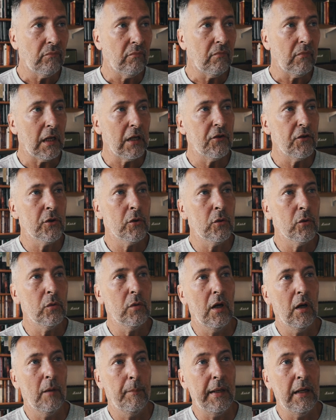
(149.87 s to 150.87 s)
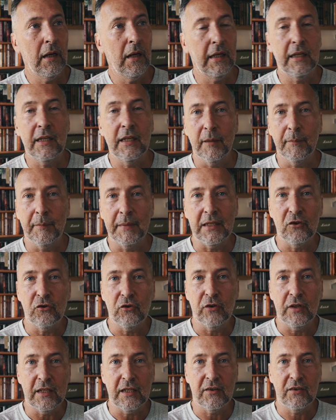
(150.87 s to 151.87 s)
so, a bit like in The
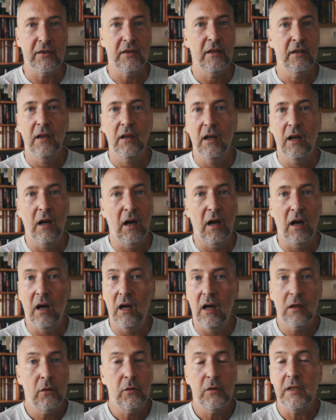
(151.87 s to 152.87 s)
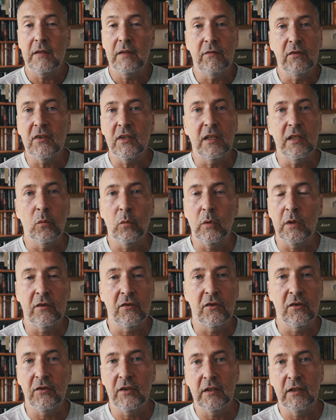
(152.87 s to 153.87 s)
Matrix, I don't even see the
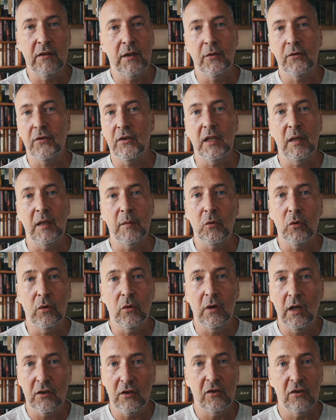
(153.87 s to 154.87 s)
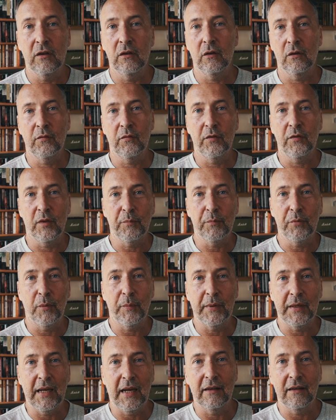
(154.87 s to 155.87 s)
ones and zeros anymore. I just look for the
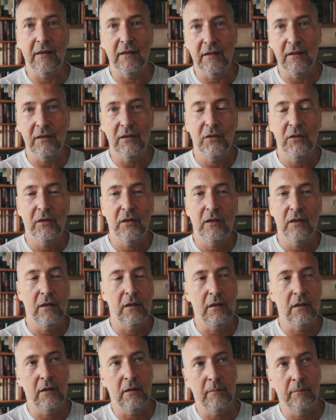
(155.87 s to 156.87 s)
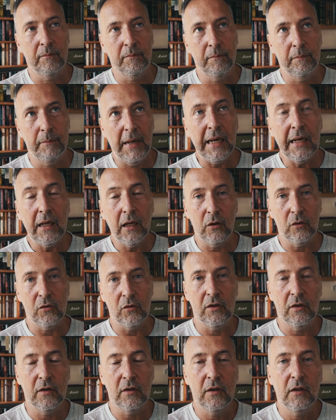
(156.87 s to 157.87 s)
propaganda um,
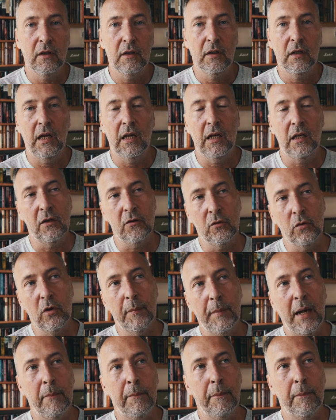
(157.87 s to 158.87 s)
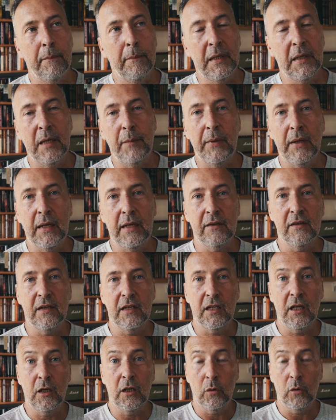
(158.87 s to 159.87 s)
payload. And it's all about
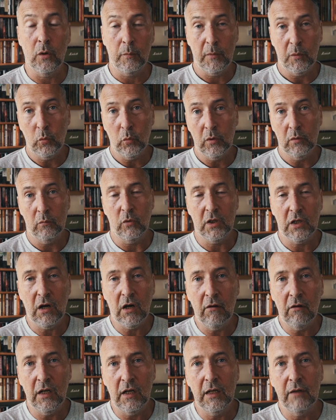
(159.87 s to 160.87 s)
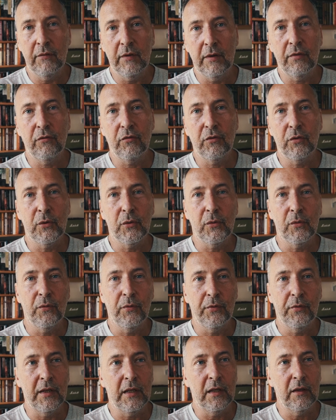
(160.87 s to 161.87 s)
manipulating you. I mean, we're, we're currently living through
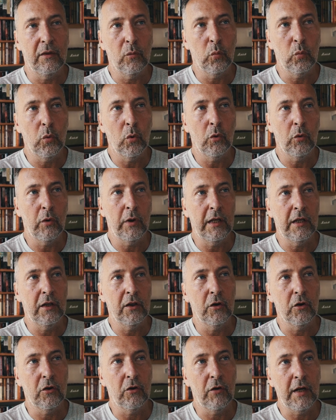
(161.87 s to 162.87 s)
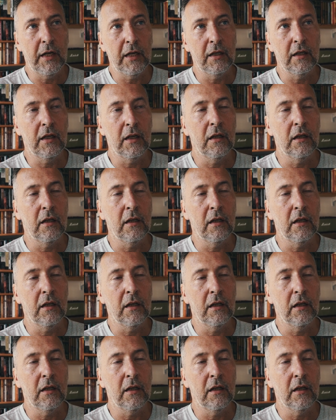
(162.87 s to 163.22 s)
the, the war in Ukraine